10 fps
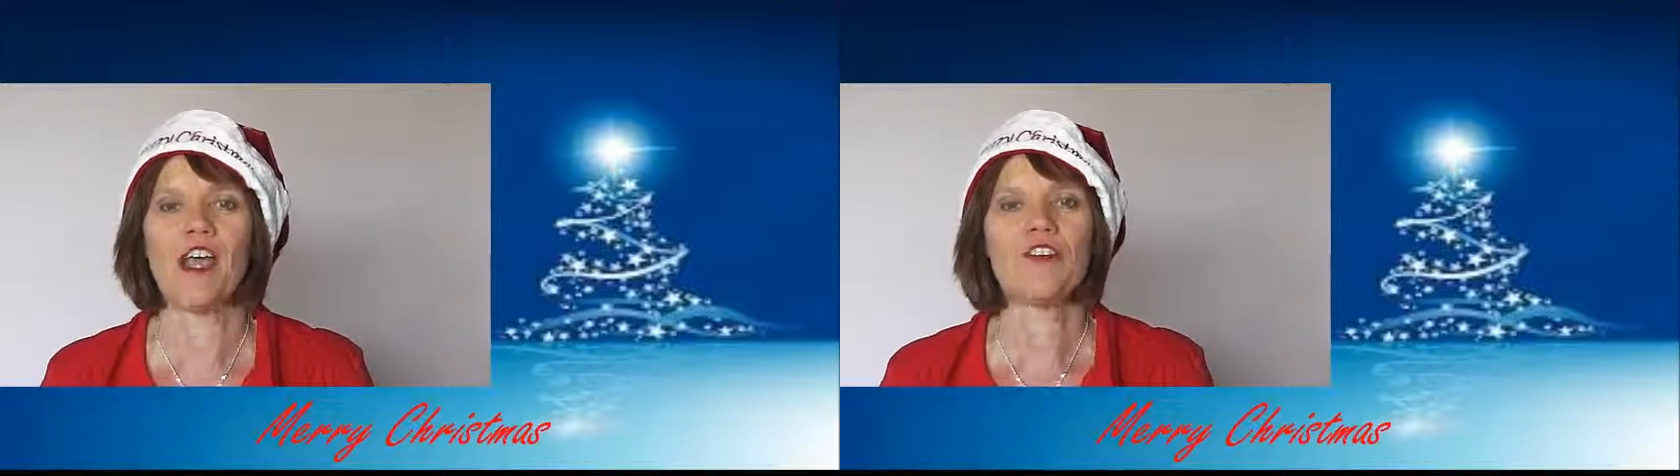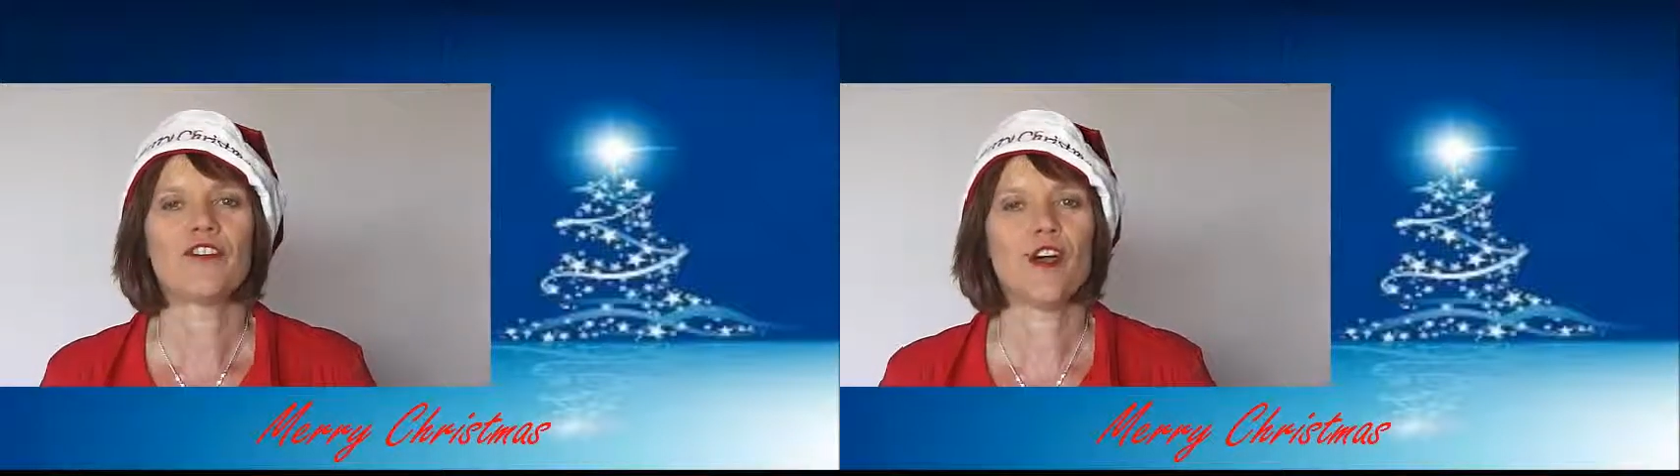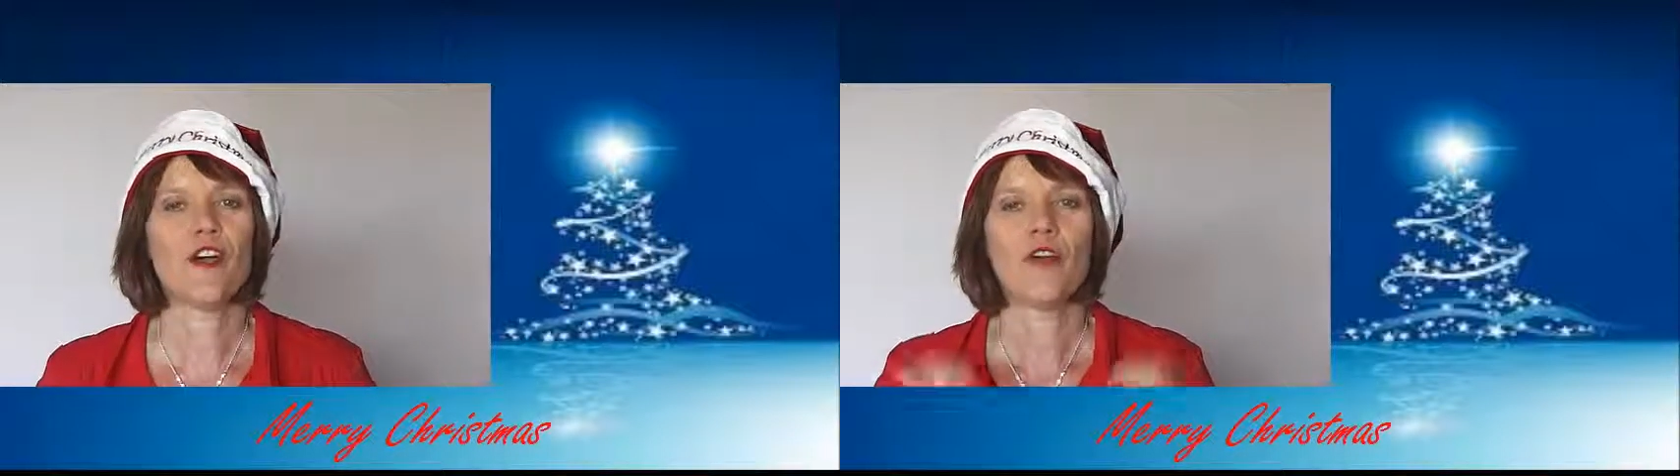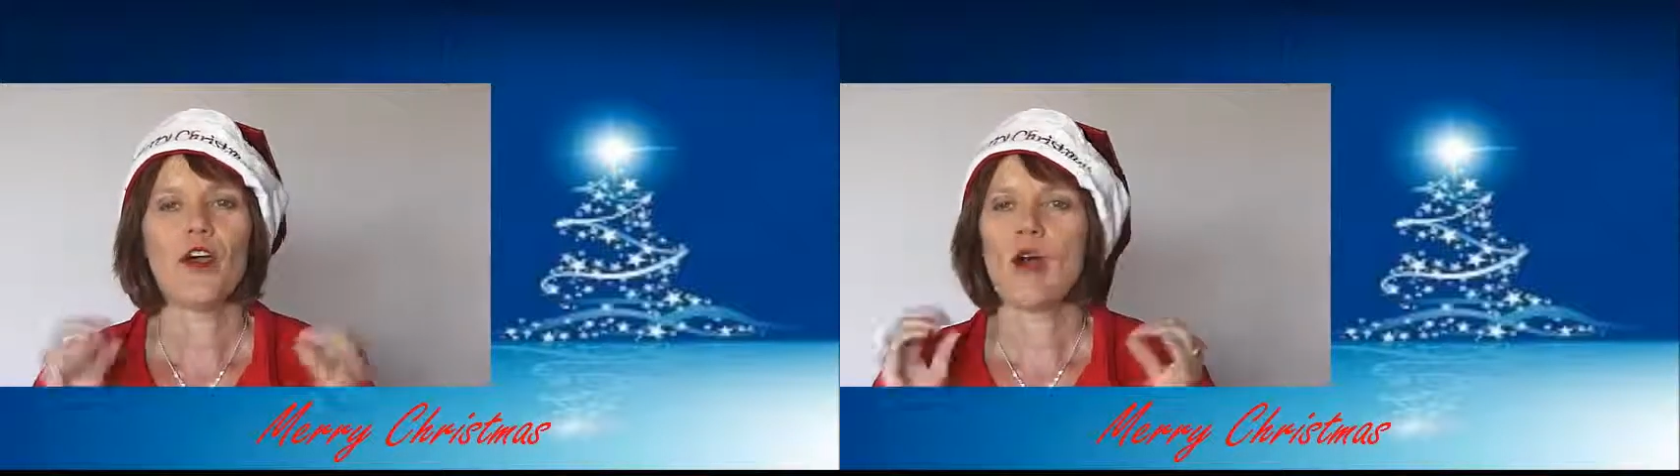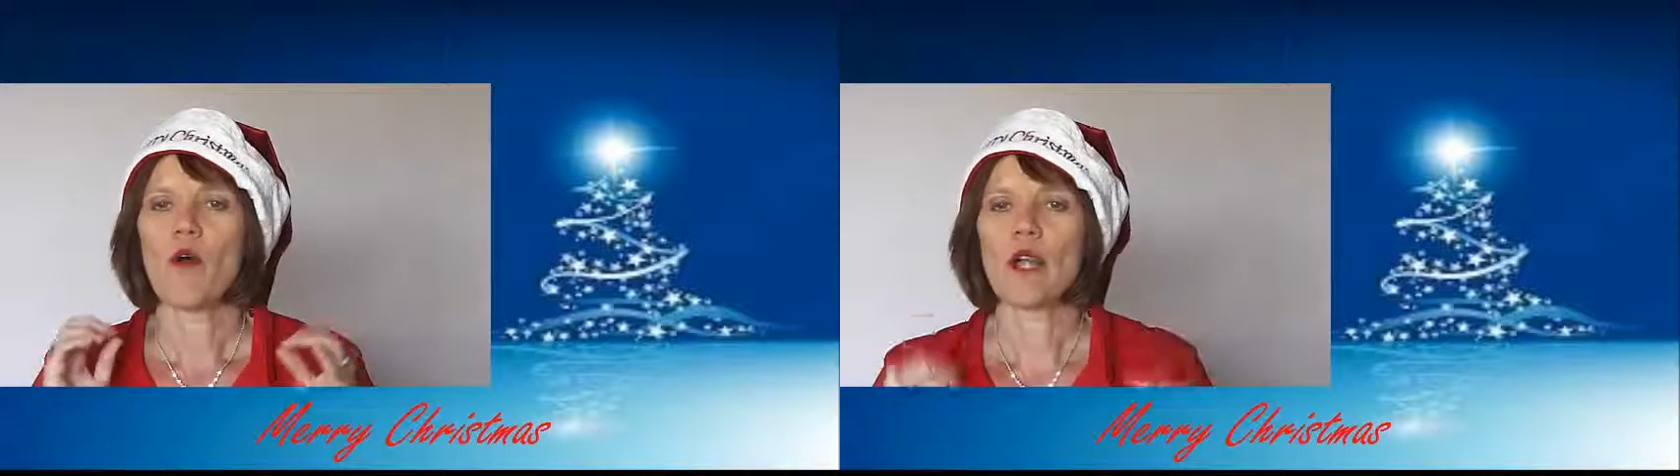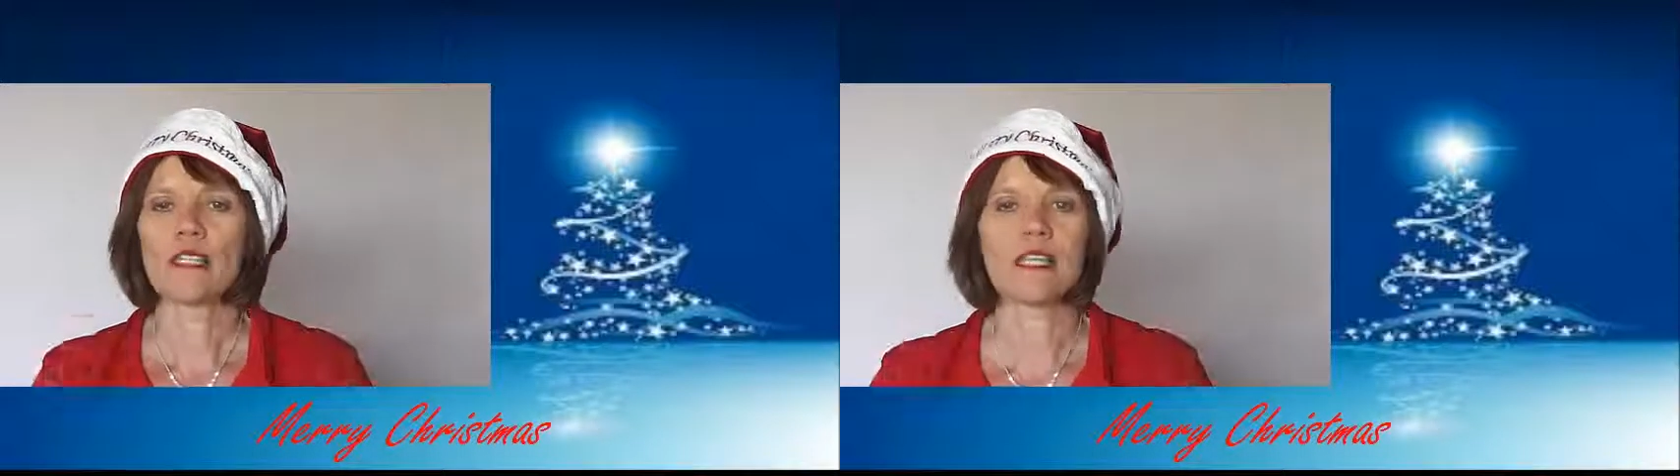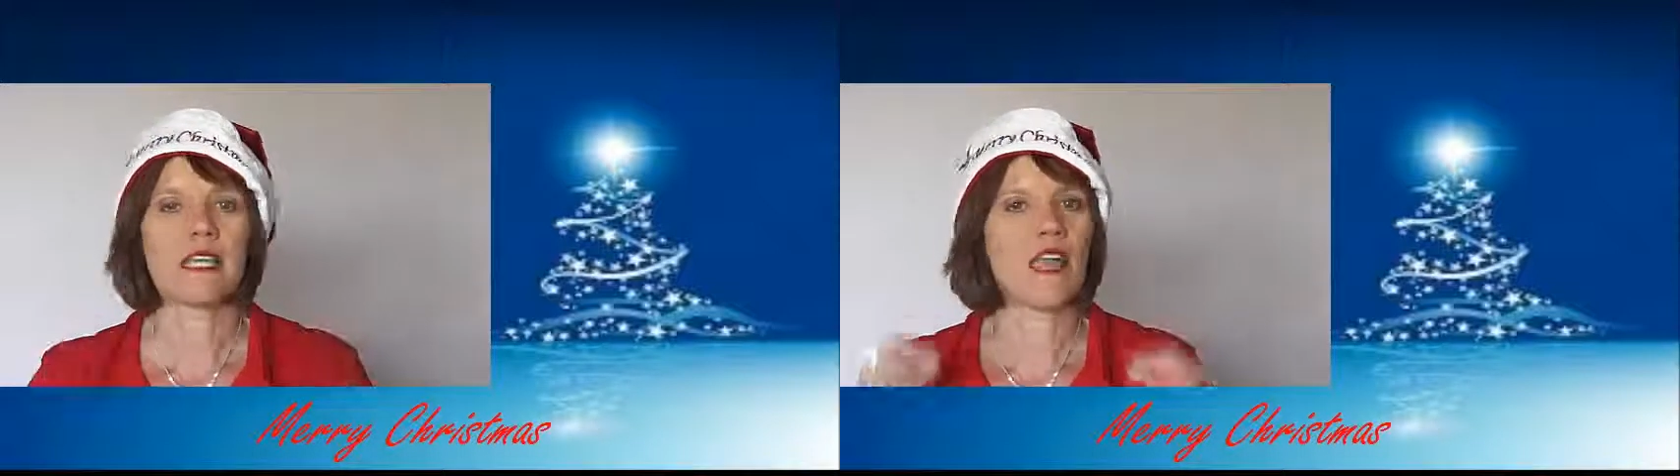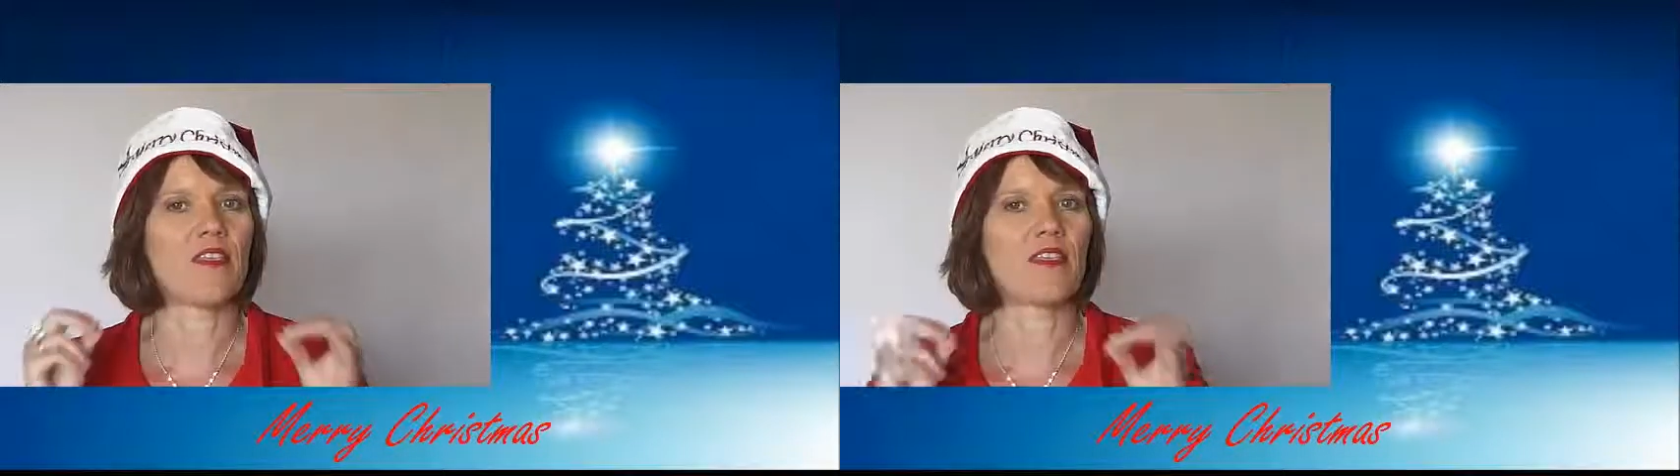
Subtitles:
So once again,